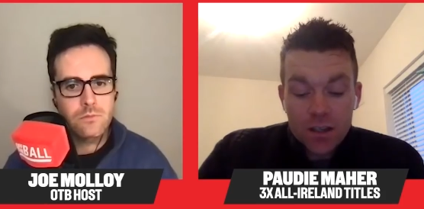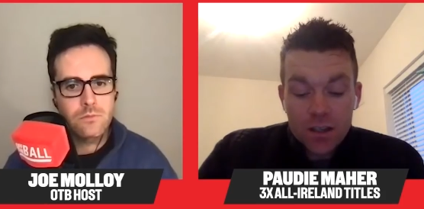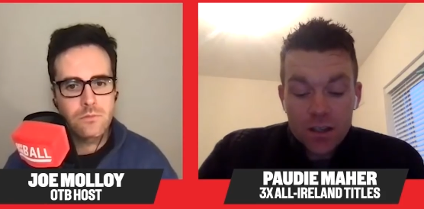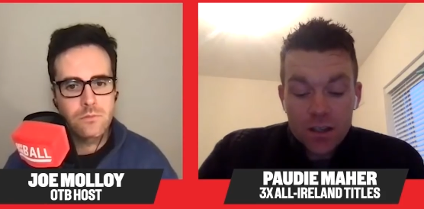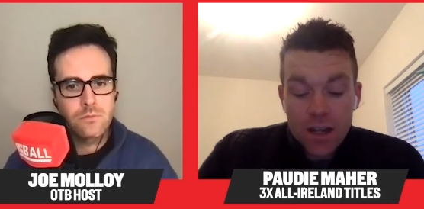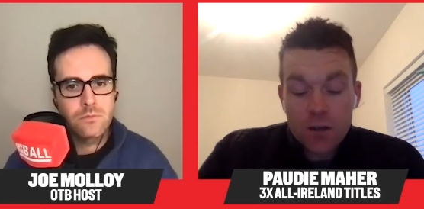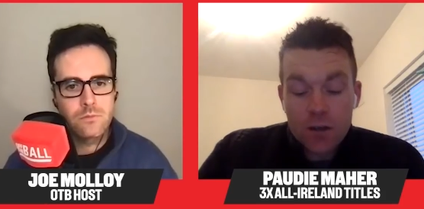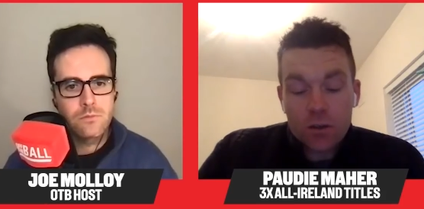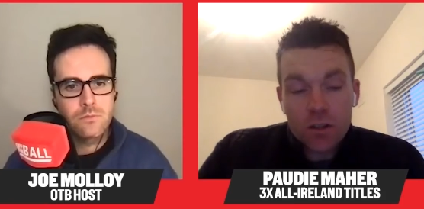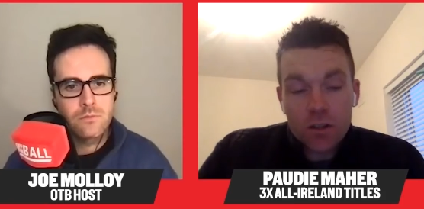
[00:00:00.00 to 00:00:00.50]

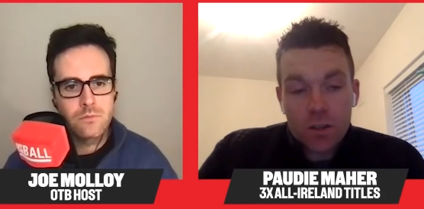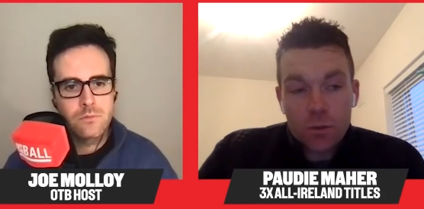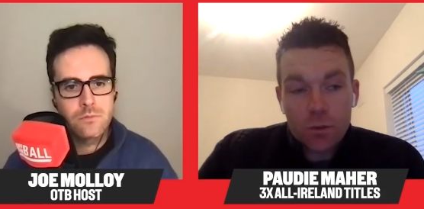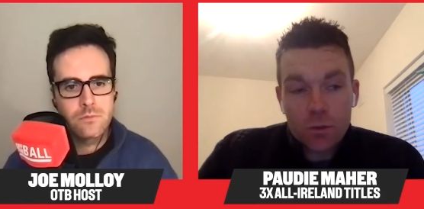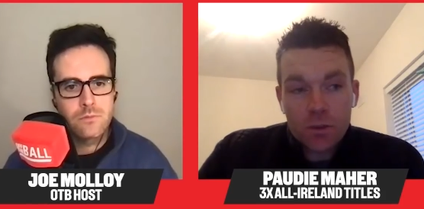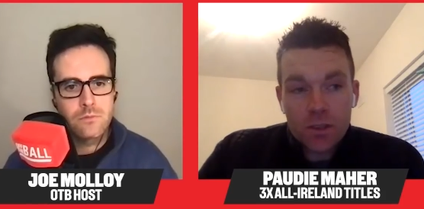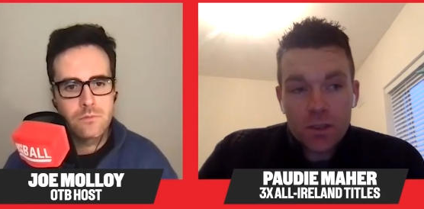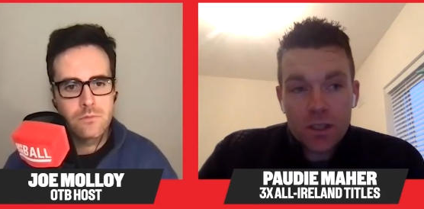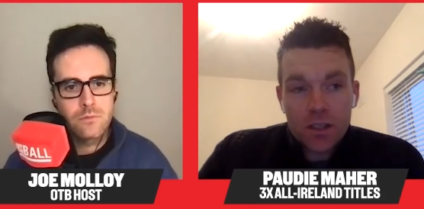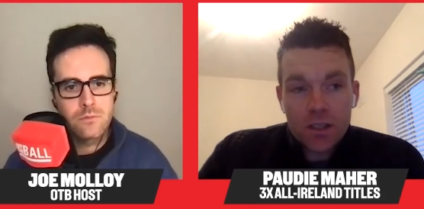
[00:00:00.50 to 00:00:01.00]
Speaker 1: I look, I
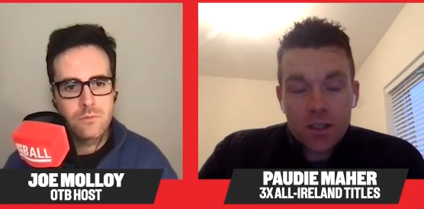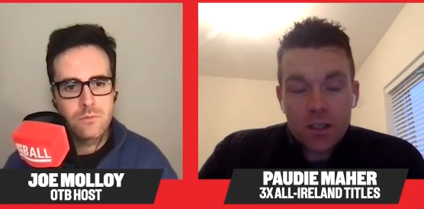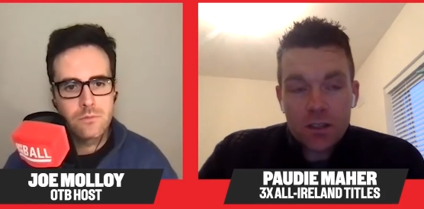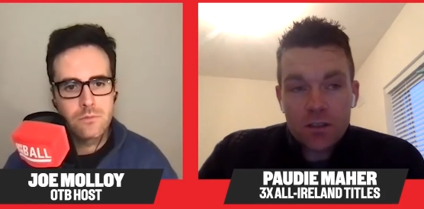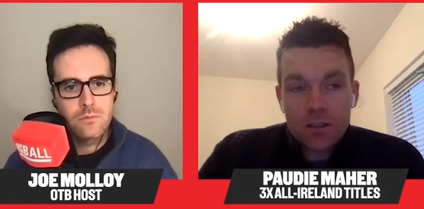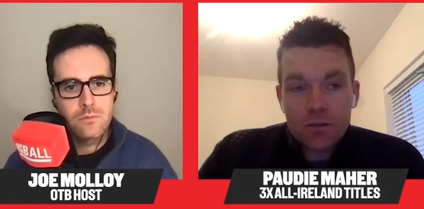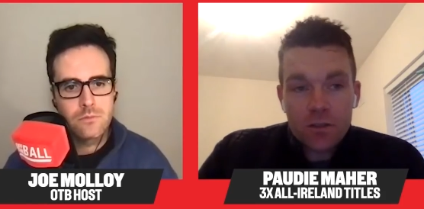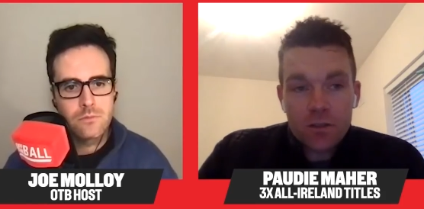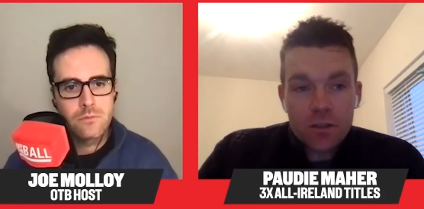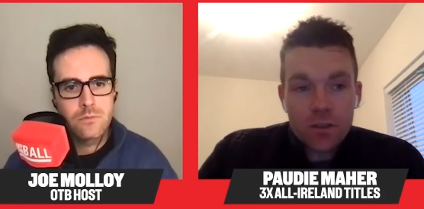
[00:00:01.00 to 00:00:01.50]
suppose, the,
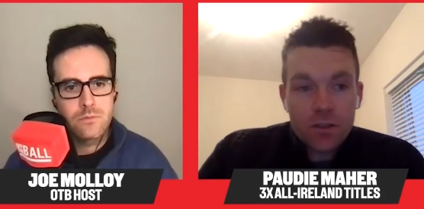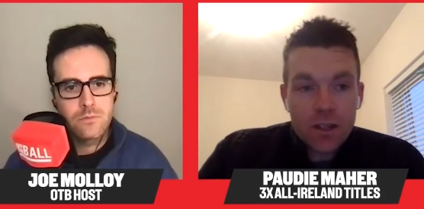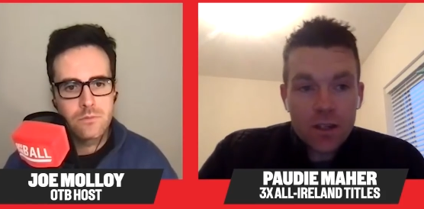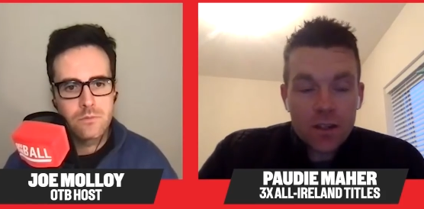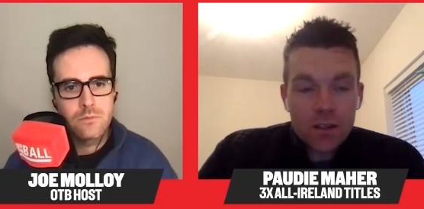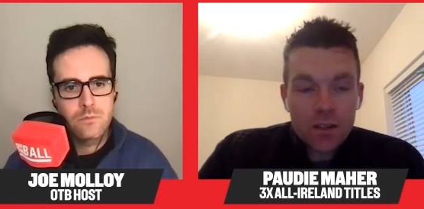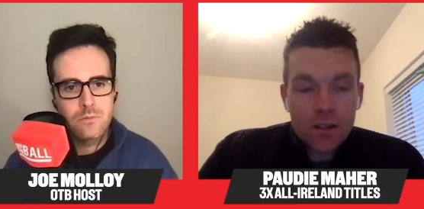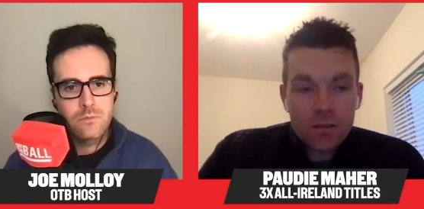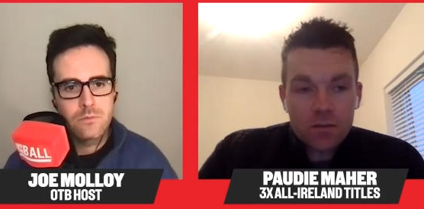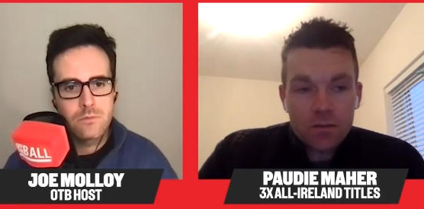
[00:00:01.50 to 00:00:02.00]
the, the
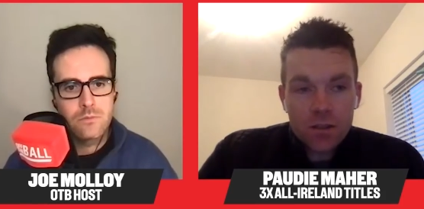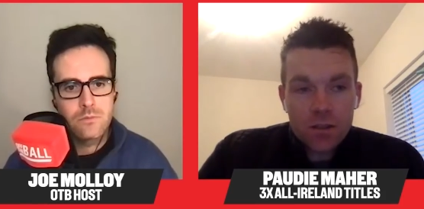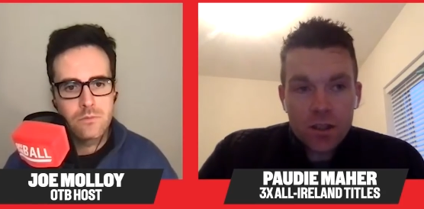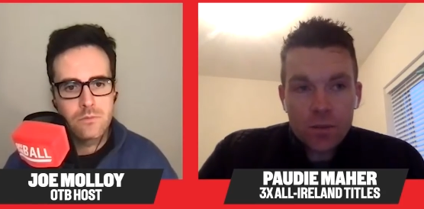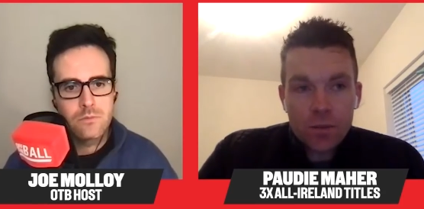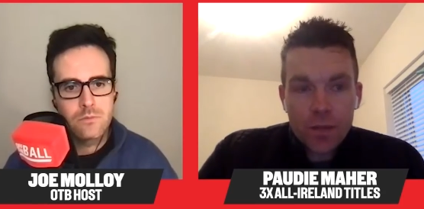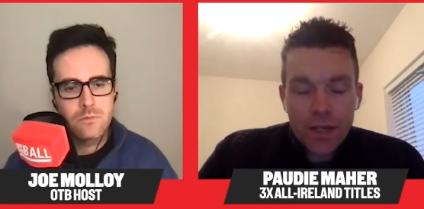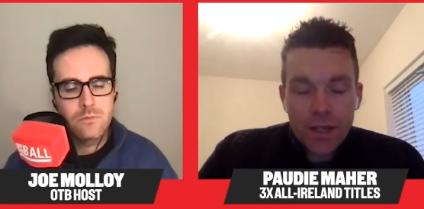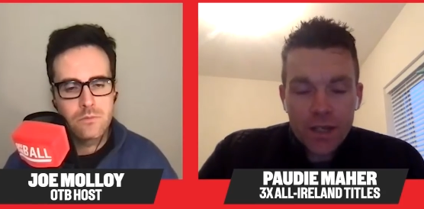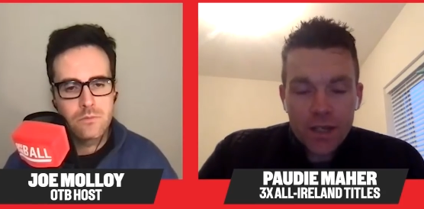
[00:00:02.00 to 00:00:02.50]
real the
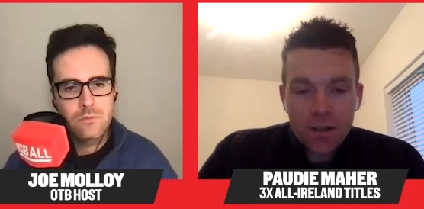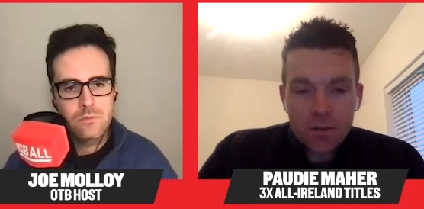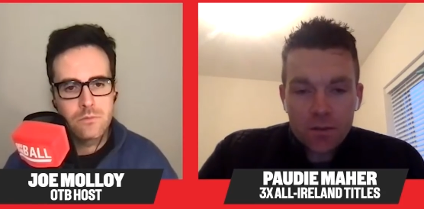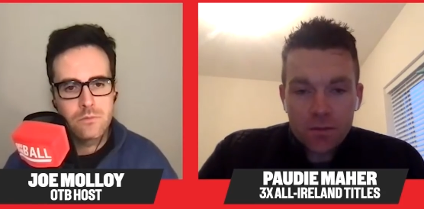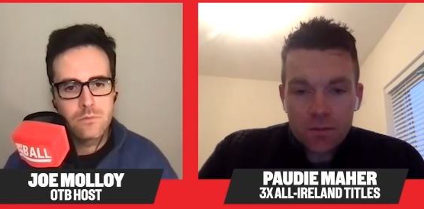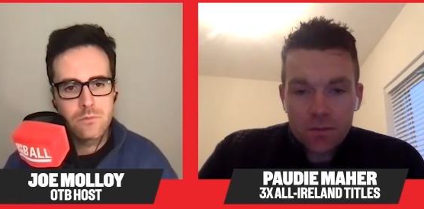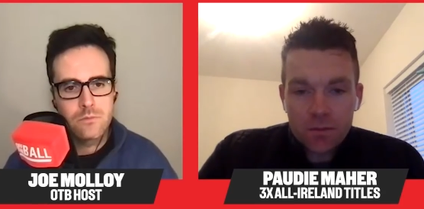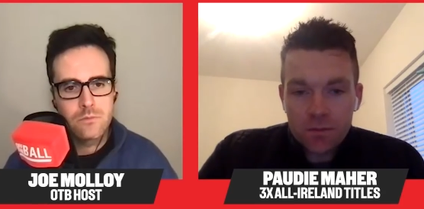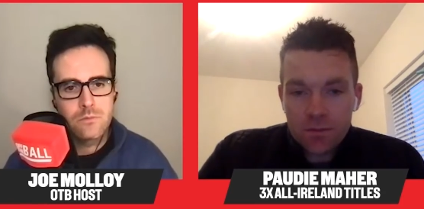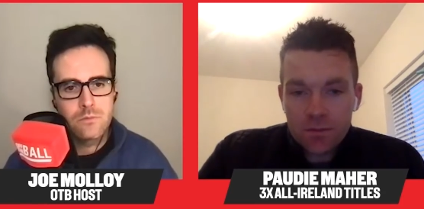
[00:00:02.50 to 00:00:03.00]

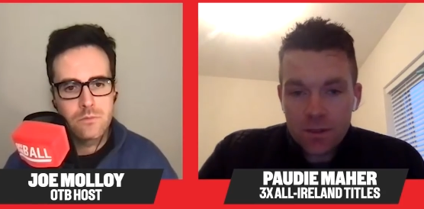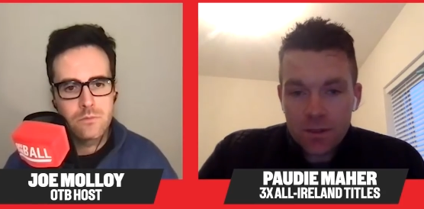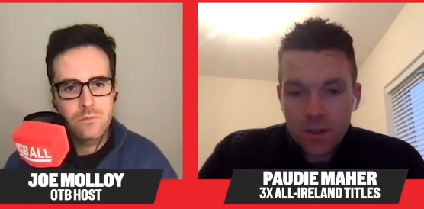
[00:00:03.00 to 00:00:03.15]
competitive,